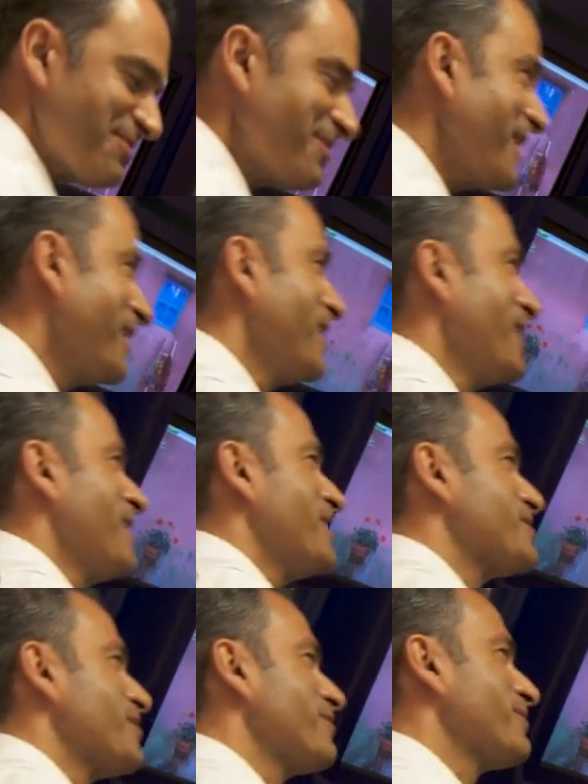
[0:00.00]
condition such
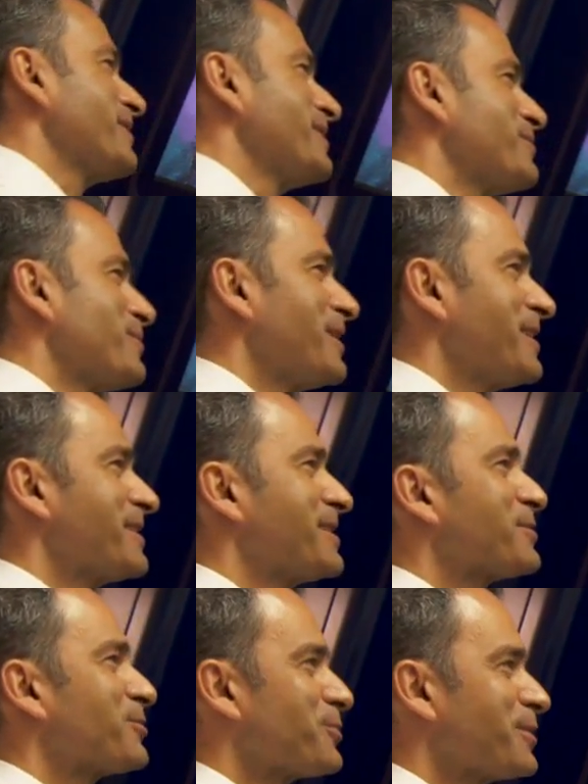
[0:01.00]
as herniation or
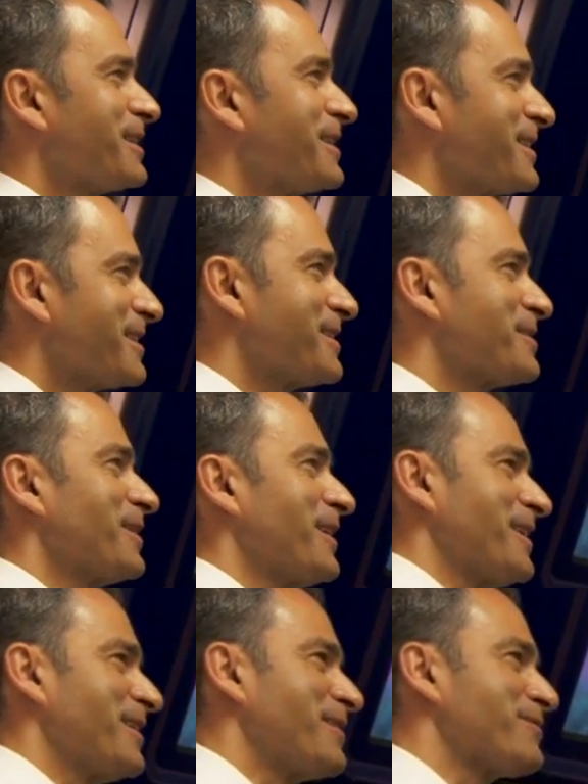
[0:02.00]
bulge. So when a
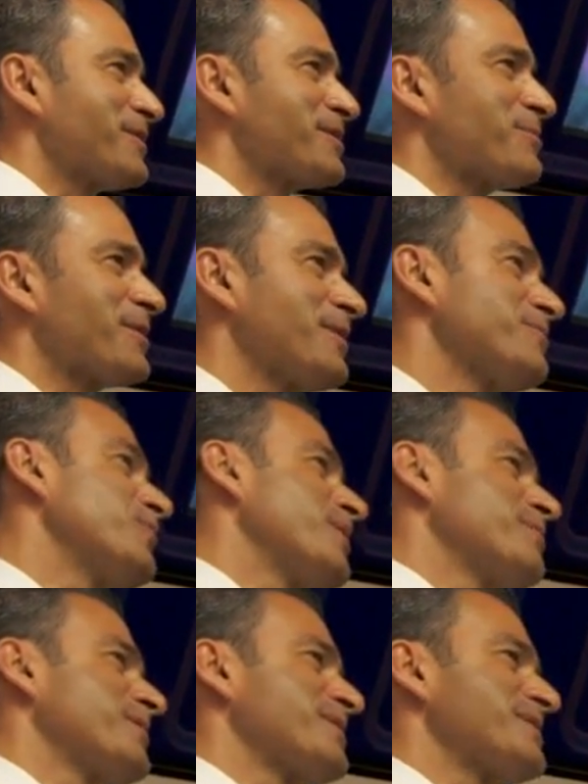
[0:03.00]
patient is in this
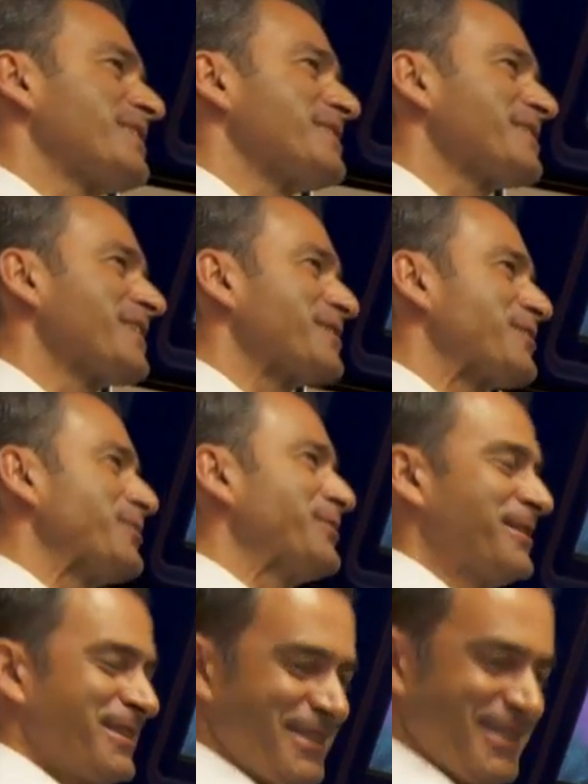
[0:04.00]
position, we are
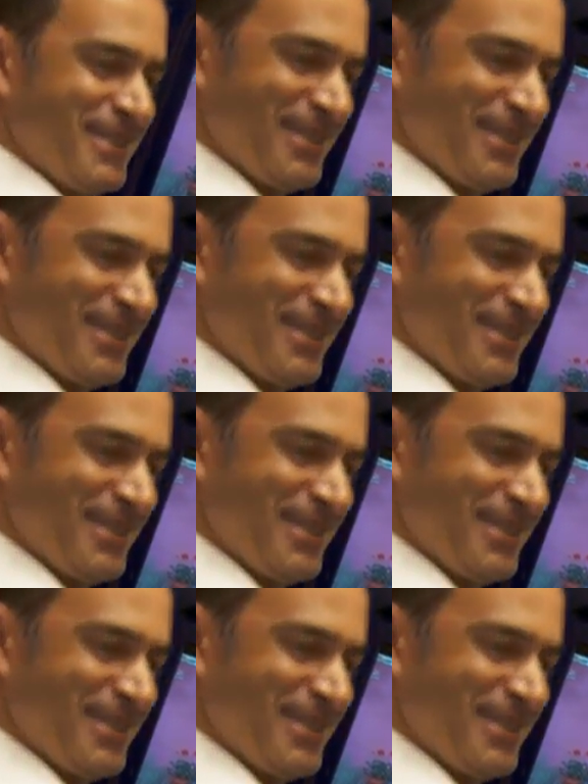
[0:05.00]
targeting